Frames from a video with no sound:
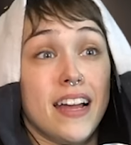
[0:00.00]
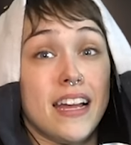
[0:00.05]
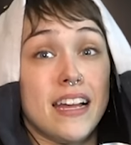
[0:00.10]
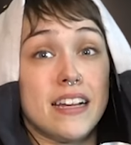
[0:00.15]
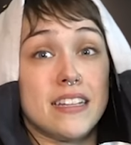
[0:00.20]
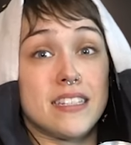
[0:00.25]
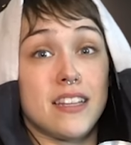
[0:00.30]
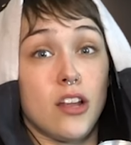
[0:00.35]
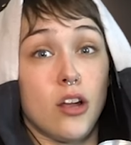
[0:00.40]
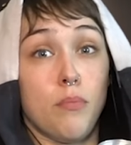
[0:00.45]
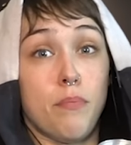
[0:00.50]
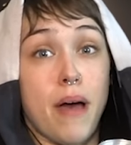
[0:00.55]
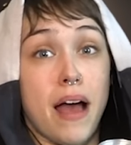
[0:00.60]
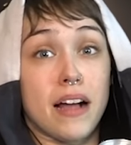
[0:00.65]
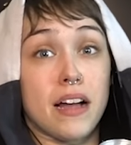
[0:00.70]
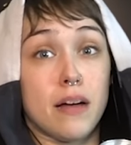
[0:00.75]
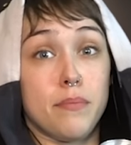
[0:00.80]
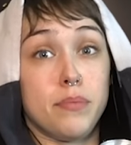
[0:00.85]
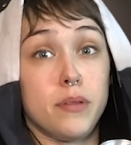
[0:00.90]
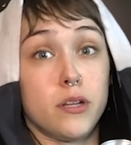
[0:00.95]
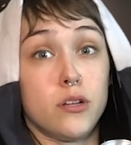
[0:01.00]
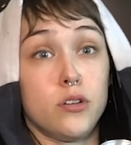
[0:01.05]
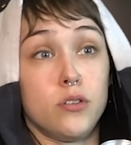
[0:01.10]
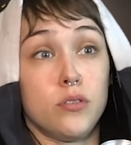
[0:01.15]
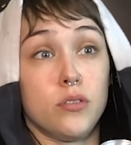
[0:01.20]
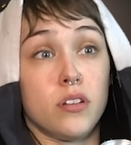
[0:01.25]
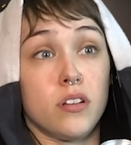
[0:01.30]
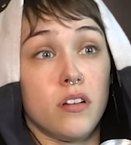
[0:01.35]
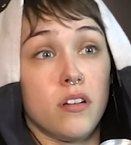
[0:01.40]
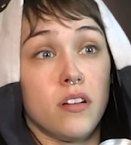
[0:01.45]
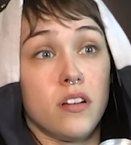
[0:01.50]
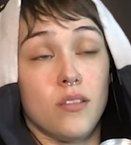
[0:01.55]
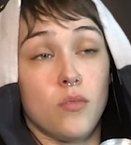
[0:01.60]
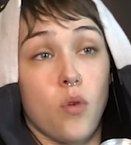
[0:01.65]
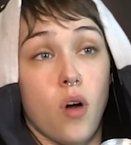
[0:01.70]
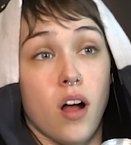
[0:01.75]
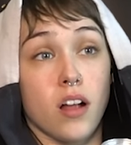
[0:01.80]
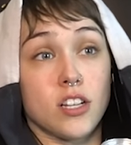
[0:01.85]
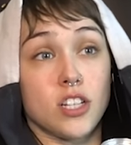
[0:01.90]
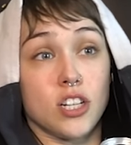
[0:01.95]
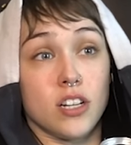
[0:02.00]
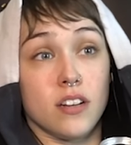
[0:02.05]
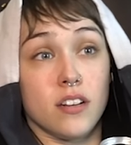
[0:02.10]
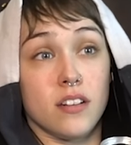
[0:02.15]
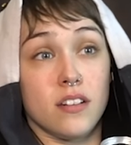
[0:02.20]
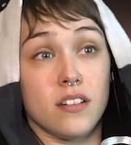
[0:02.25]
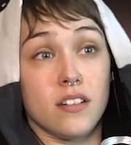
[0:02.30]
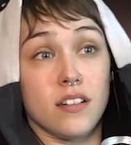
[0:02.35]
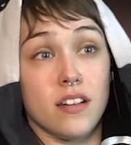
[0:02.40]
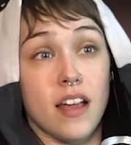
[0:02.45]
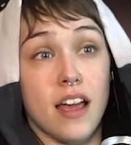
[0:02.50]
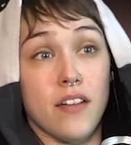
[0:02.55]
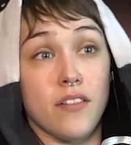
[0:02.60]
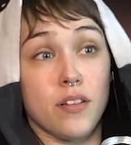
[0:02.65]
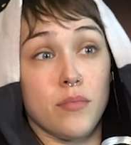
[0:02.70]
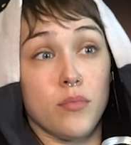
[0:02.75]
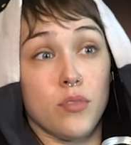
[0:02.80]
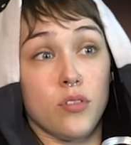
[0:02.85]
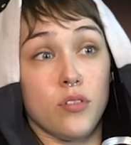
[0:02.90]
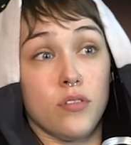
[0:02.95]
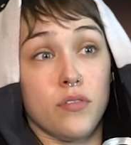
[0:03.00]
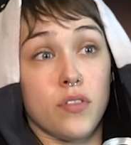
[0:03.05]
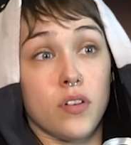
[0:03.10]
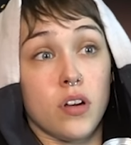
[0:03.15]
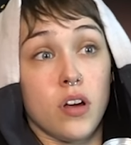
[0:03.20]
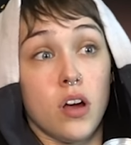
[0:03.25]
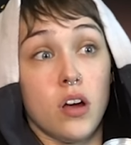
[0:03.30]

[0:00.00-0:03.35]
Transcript: His little backup loon watching every move.